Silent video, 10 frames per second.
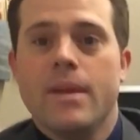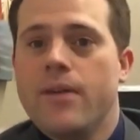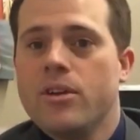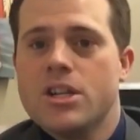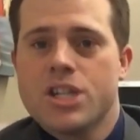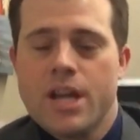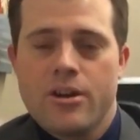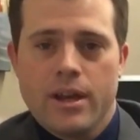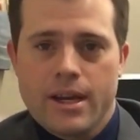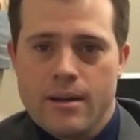every
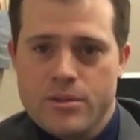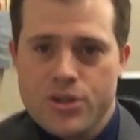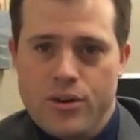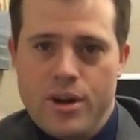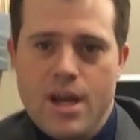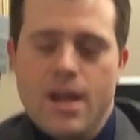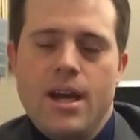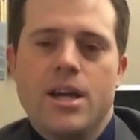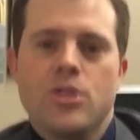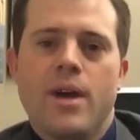educator, like I'm sure
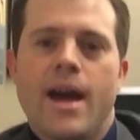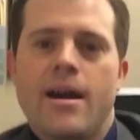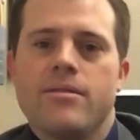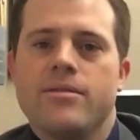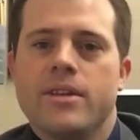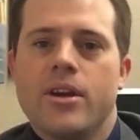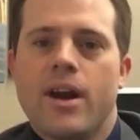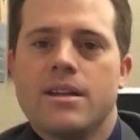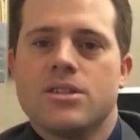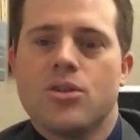you have there
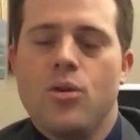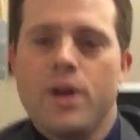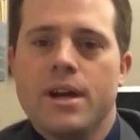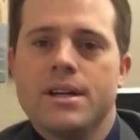at Sequoyah.